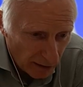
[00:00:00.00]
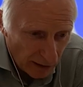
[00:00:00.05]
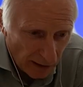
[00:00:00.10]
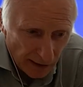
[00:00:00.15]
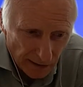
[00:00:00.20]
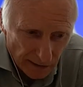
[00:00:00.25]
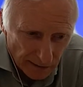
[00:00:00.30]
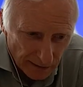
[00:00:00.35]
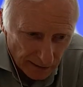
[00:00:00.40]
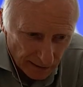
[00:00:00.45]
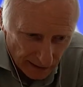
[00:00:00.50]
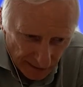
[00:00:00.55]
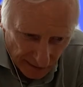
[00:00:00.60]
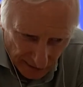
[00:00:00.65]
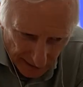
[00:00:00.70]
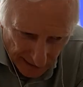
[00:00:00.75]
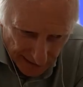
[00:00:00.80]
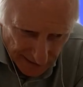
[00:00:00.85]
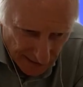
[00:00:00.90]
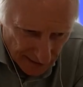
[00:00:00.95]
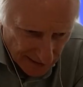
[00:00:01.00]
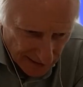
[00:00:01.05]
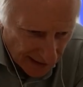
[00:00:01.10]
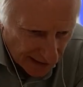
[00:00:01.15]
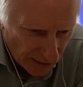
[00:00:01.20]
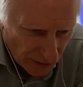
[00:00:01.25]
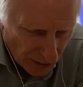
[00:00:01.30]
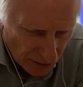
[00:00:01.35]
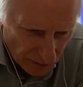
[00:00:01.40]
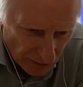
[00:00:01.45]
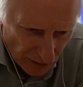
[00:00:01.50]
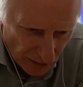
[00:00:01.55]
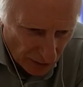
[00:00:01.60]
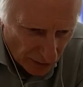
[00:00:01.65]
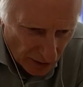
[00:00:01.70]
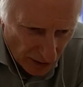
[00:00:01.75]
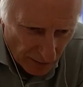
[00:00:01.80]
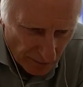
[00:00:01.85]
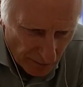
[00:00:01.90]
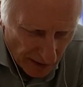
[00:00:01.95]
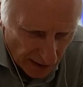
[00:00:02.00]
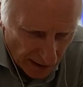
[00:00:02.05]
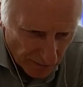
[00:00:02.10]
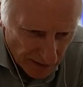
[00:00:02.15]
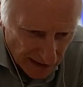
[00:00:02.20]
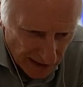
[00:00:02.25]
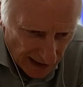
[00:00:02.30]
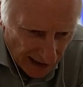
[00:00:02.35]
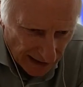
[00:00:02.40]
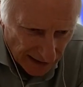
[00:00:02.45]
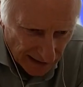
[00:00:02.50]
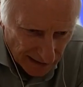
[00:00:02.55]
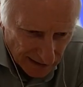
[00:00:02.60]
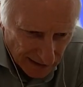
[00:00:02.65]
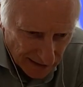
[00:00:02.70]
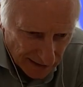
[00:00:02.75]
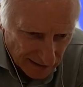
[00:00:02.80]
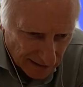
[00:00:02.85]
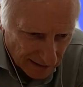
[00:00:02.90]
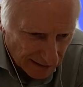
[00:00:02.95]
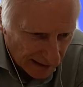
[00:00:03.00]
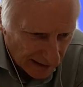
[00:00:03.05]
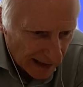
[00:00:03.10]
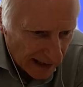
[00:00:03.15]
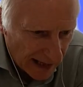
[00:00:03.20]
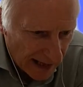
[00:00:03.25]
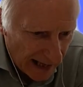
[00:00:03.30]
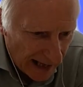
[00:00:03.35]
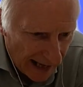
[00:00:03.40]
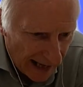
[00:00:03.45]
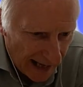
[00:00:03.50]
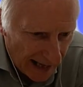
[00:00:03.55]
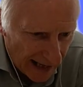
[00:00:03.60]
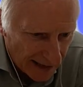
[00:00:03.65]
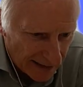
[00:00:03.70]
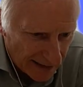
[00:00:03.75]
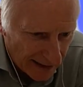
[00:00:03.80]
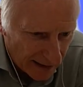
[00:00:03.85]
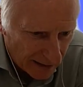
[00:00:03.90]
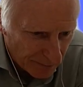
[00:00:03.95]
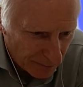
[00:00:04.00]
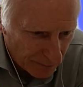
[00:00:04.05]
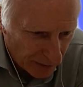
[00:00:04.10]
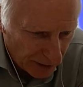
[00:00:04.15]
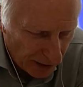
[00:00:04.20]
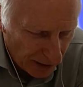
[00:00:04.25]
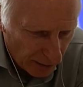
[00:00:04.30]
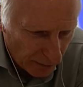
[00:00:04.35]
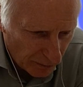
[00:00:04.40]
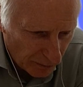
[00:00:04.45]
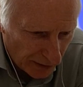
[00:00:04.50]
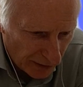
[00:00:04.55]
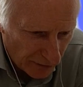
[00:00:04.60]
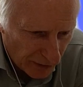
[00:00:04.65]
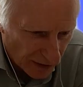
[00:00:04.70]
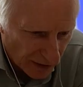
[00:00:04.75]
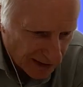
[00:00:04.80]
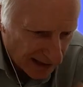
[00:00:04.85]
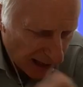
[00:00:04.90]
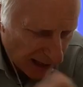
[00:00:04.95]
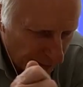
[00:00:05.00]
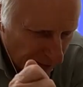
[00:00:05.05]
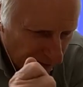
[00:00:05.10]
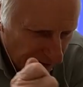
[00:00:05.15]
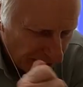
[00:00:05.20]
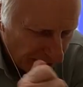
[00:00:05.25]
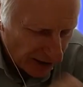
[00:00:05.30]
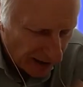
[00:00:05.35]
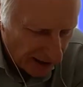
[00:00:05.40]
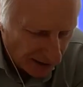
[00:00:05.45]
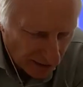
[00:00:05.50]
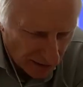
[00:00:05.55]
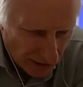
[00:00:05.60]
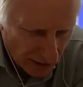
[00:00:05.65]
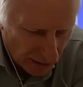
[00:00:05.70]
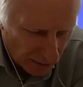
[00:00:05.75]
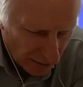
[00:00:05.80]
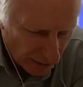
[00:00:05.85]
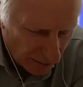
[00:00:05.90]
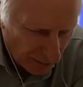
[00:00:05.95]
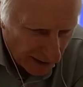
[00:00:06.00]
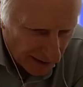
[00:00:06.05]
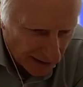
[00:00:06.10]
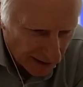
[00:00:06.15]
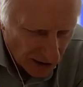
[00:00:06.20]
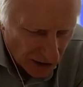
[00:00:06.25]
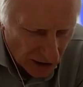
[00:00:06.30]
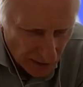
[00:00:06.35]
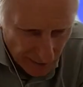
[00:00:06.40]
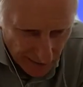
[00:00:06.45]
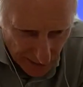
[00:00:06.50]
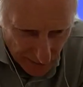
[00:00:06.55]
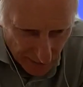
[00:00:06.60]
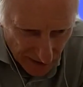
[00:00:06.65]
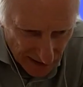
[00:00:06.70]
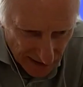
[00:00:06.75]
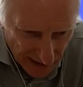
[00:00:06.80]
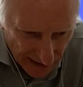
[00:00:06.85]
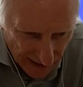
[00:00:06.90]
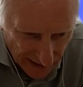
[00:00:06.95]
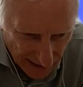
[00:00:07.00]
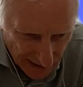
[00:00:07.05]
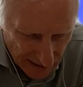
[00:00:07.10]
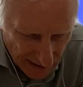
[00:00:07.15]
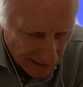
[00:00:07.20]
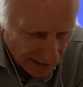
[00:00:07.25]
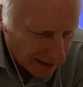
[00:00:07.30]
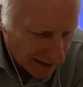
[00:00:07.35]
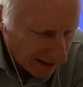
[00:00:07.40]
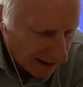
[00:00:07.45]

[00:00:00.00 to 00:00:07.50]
And and as I say, you you're going to make mistakes. And uh, but you know when you've got a scalpel in your hand, you don't want to make too many mistakes.